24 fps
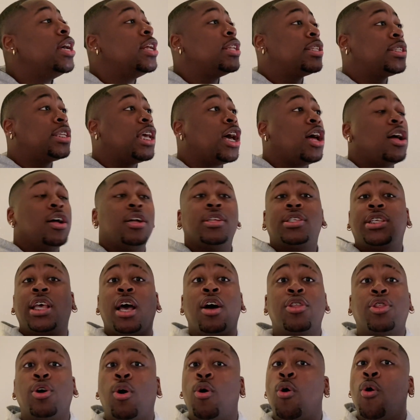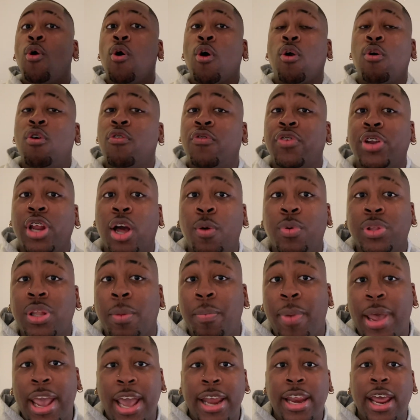Tell the whore over there with the
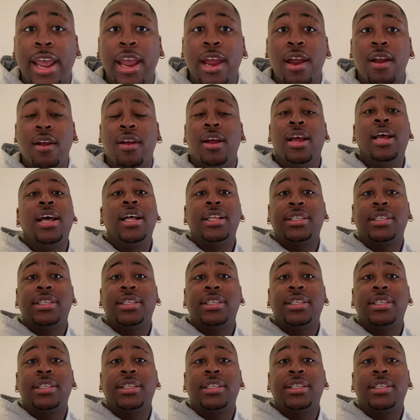bad hair.